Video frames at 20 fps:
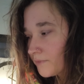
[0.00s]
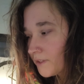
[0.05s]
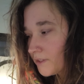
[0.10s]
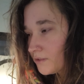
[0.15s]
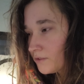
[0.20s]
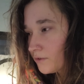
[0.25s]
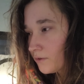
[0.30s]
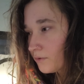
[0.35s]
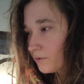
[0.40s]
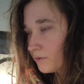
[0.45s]

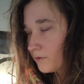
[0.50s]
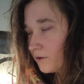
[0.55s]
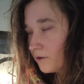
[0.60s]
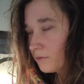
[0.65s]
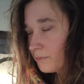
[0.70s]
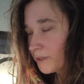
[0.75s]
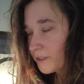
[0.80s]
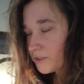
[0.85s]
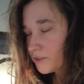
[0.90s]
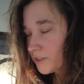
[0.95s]
So all
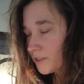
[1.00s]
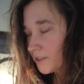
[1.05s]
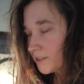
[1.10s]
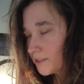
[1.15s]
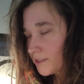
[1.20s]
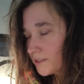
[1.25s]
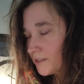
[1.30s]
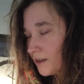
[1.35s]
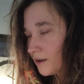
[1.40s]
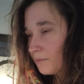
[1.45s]
my shit
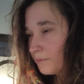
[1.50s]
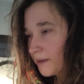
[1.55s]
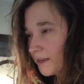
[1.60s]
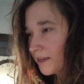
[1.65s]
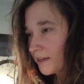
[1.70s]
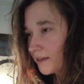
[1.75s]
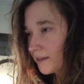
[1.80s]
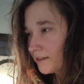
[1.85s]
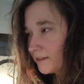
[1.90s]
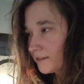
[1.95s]
is now
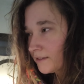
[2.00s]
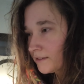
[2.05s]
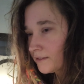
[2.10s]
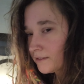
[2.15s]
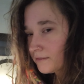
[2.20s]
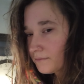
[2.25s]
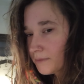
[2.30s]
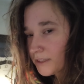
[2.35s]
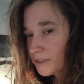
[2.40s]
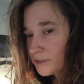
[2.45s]
back
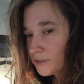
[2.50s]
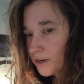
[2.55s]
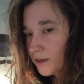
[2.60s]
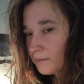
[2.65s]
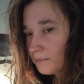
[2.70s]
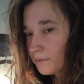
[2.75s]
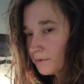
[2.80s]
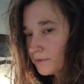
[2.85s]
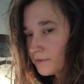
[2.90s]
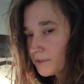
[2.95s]
in my
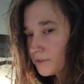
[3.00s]
shop.